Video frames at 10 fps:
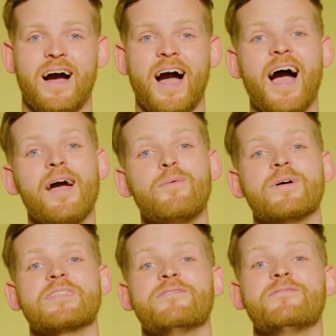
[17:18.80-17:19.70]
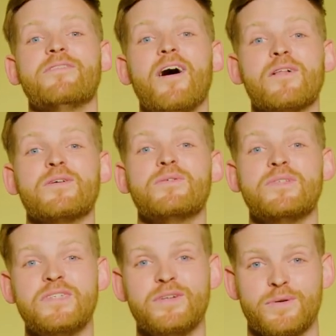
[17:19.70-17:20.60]
I want to follow
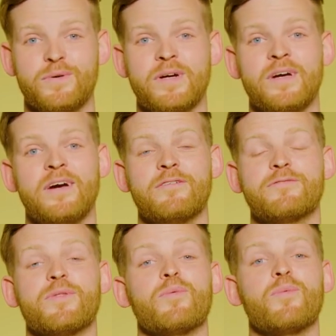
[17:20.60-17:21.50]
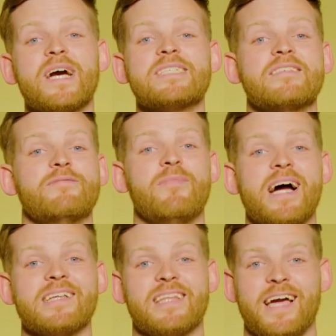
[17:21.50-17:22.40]
you for the rest of
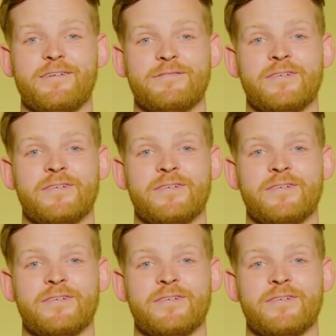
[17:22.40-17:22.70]
my life.